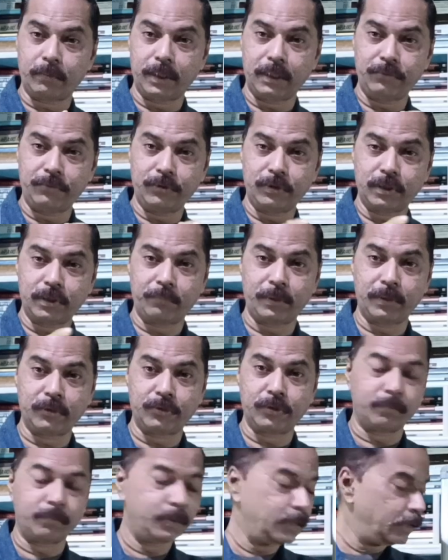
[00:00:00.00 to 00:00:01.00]
division of
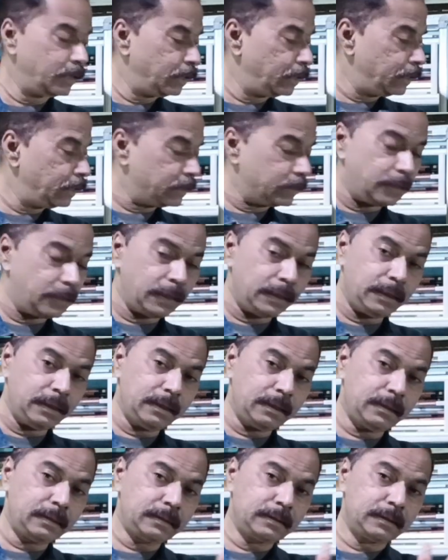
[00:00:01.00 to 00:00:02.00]
Punjab. Then there
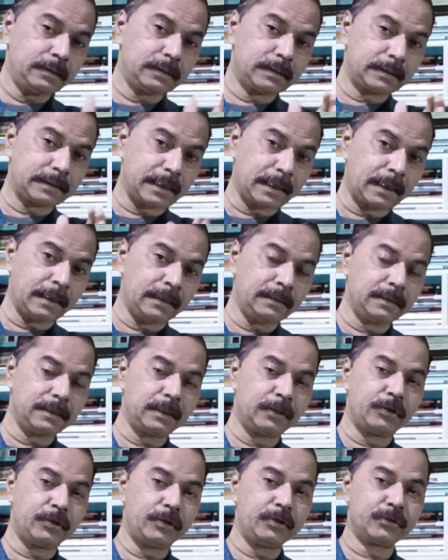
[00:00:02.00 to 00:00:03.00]
is the second
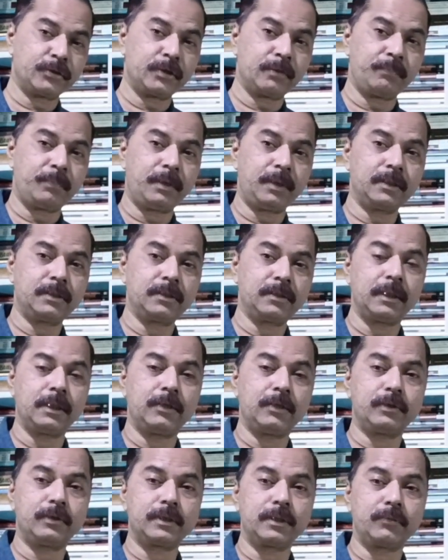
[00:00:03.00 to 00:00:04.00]
generation of partition literature,